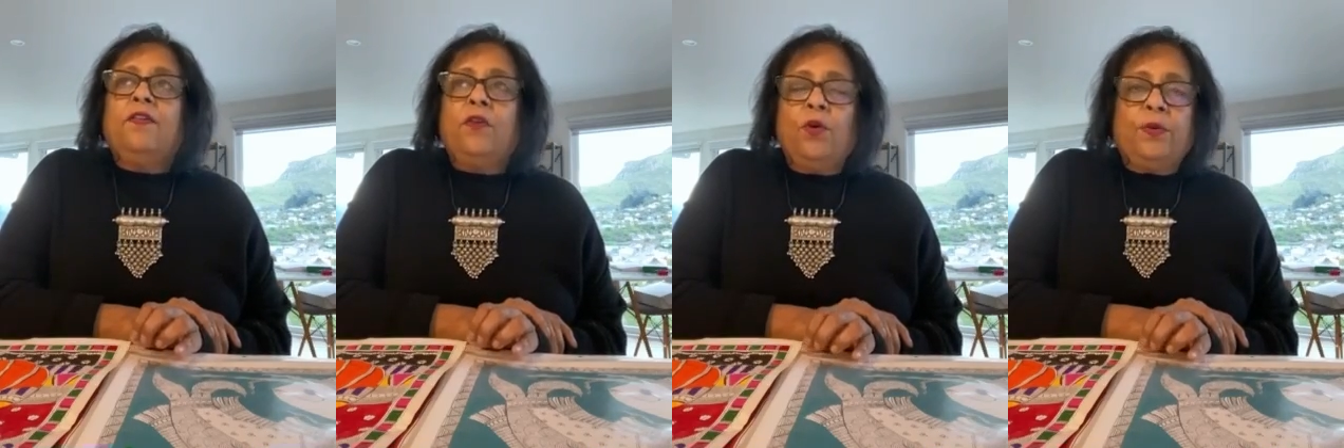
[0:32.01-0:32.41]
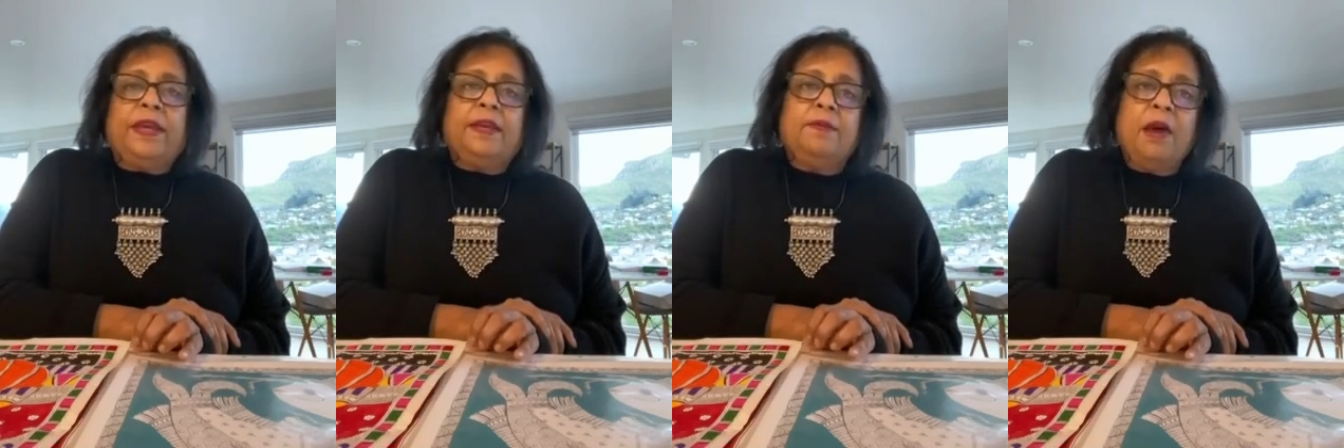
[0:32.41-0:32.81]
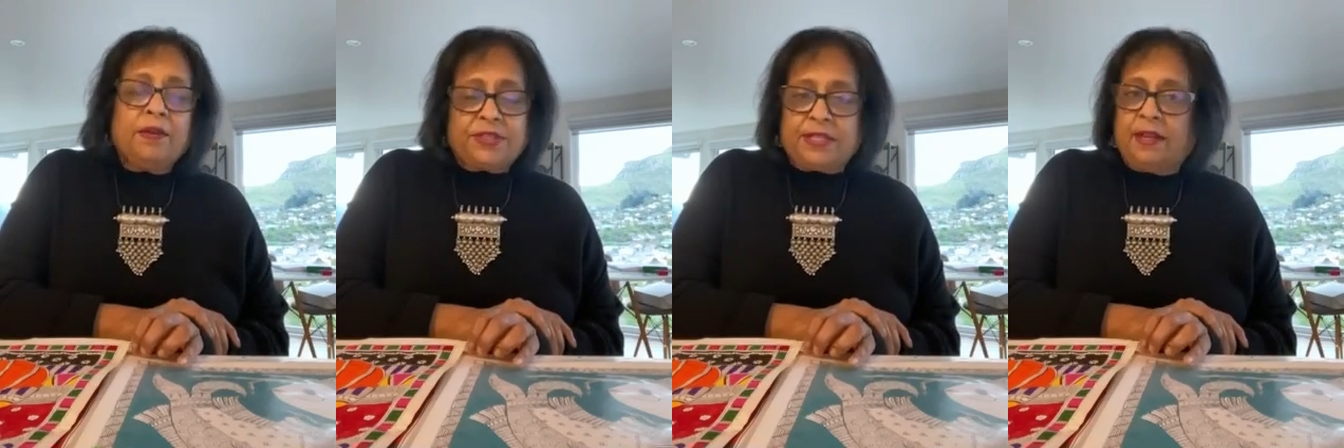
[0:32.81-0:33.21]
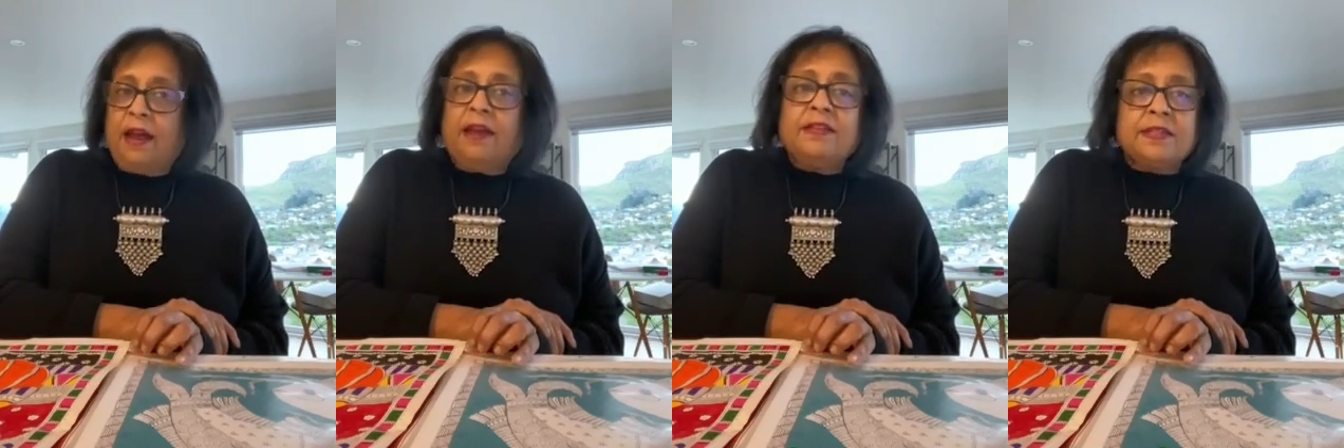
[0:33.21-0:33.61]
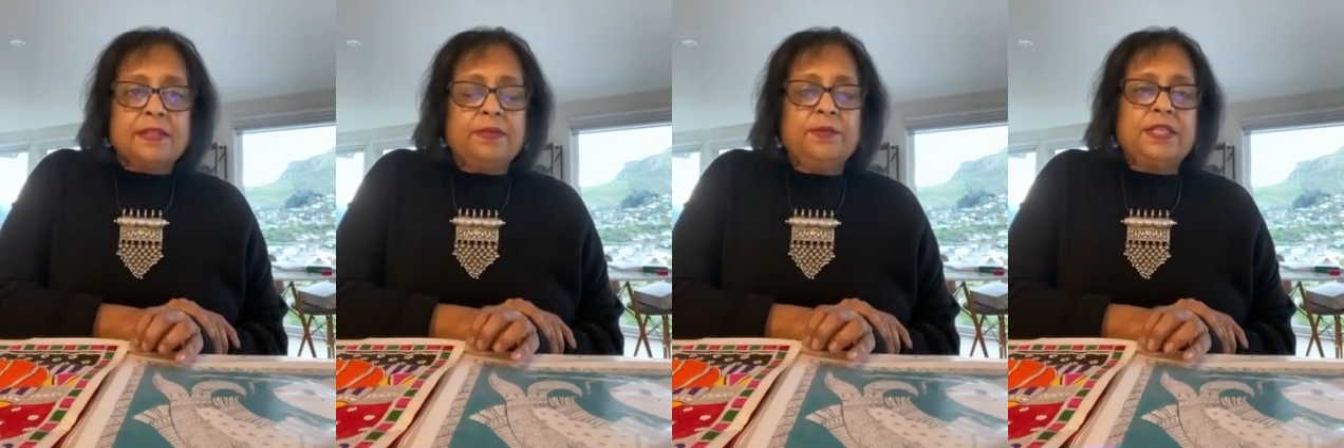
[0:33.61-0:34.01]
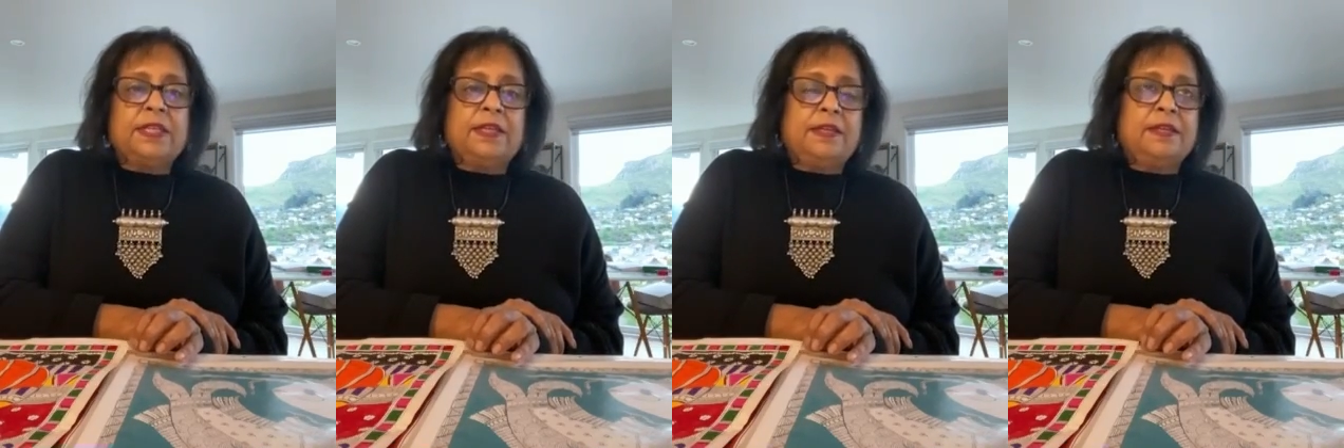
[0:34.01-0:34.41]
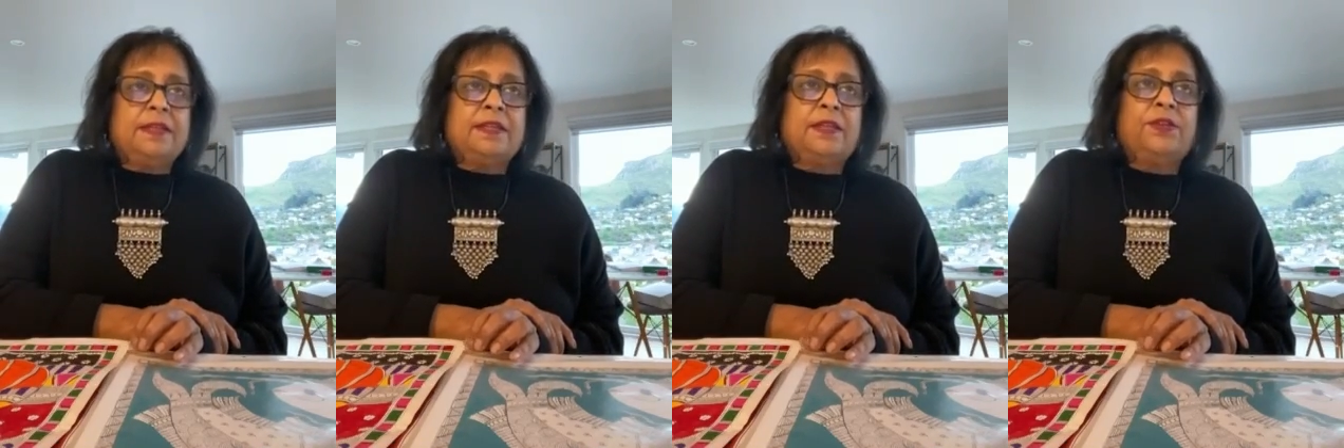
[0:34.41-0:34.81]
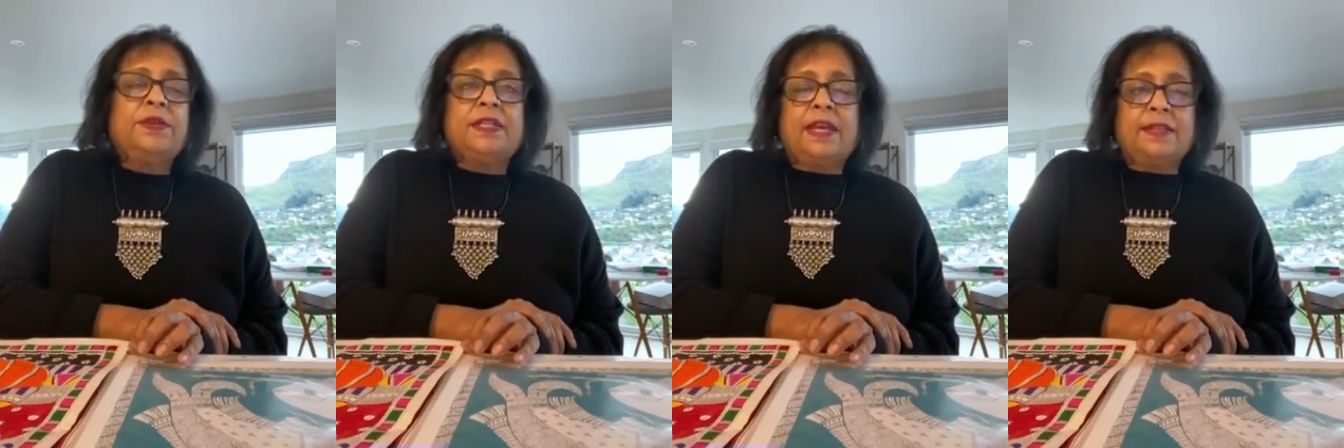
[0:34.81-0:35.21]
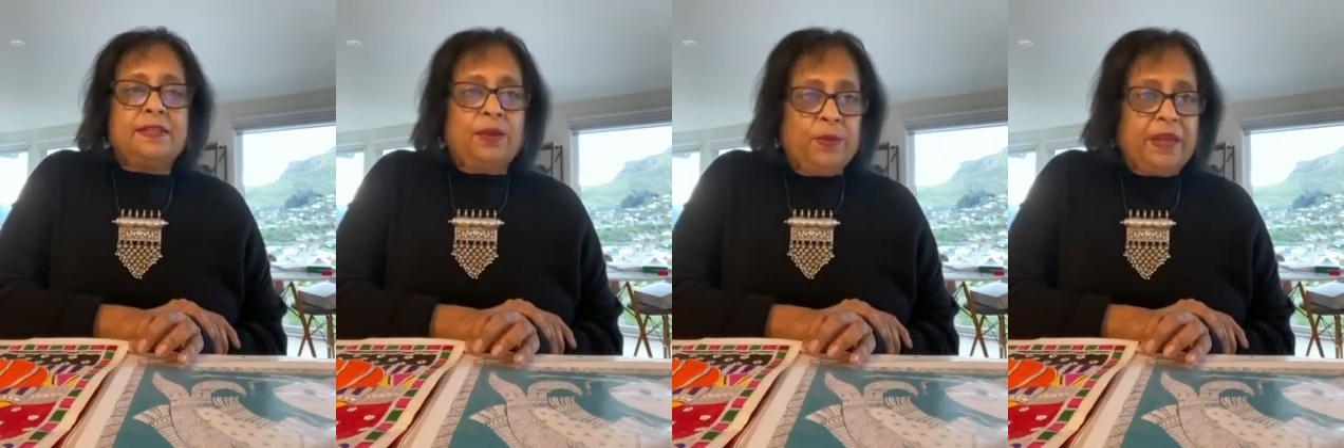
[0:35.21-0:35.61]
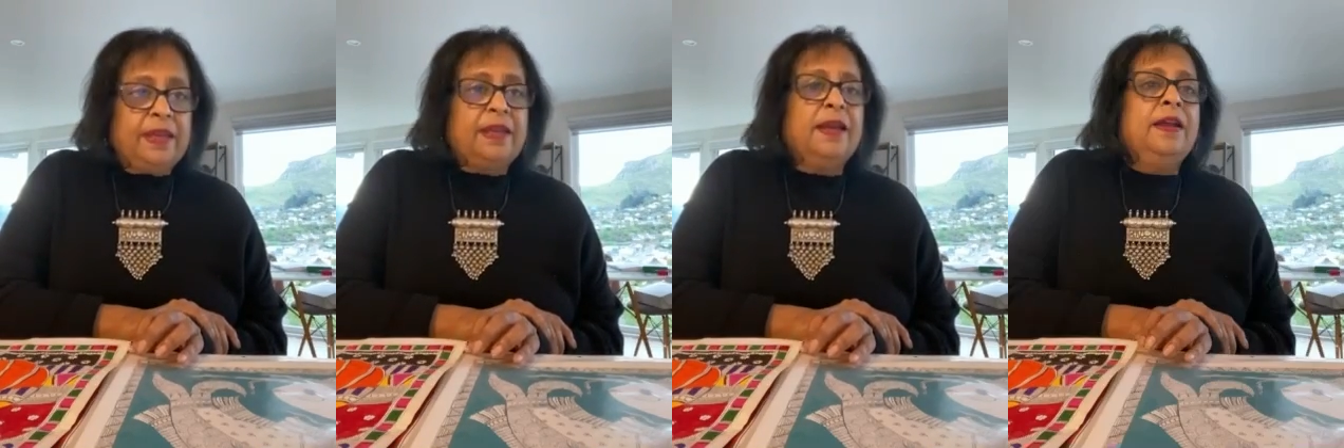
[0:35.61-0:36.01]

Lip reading: 4-week masterclass, which is 3 days a week,